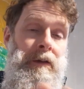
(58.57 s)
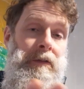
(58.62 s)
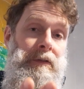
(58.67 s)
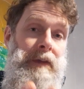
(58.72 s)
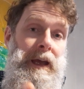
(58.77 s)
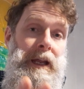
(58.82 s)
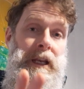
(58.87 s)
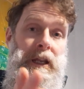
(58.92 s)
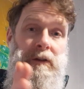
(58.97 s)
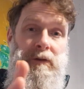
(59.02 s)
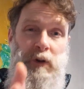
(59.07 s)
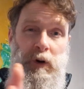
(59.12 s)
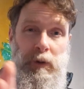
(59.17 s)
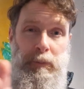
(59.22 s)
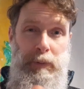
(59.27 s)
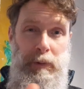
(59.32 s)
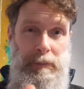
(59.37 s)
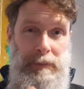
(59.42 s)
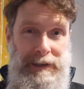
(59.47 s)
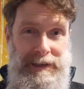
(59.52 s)
Then you've
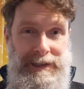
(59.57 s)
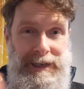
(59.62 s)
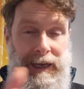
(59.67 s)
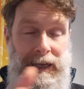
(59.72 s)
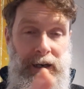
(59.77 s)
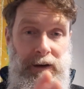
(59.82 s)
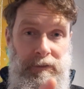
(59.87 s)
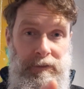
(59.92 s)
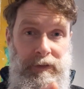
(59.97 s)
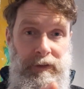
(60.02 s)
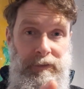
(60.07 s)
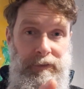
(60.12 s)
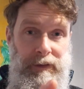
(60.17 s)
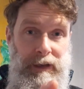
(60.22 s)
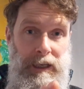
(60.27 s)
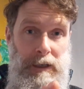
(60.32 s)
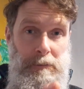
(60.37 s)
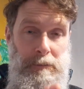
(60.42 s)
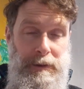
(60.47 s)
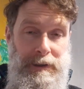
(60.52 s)
got probably
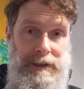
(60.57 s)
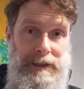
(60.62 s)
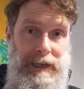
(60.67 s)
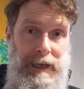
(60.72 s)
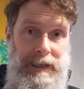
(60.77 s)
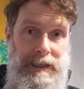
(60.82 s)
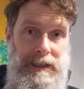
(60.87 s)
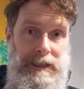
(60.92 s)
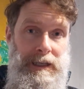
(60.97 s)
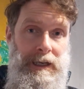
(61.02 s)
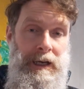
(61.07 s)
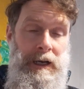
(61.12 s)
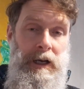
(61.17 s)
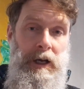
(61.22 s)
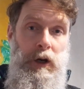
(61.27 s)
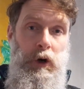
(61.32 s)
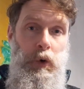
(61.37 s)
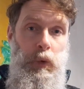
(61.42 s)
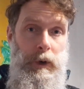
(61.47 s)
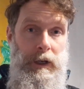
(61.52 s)
10-15%
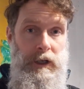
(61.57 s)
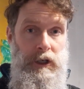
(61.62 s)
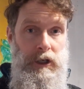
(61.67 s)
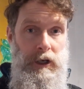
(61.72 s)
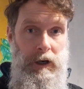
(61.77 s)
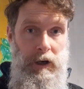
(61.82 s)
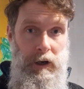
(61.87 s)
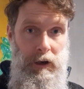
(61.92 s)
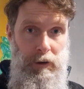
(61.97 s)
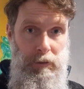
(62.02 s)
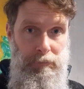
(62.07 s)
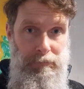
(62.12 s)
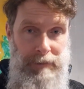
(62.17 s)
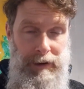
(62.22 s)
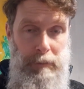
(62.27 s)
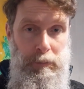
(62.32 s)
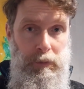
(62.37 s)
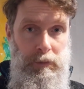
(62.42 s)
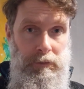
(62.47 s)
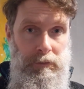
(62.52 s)
which are
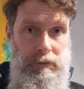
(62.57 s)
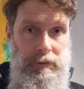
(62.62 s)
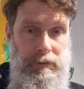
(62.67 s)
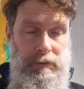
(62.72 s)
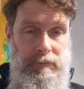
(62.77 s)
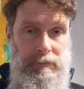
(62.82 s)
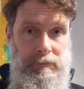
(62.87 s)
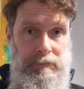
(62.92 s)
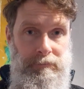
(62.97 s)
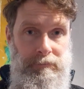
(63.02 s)
rebels.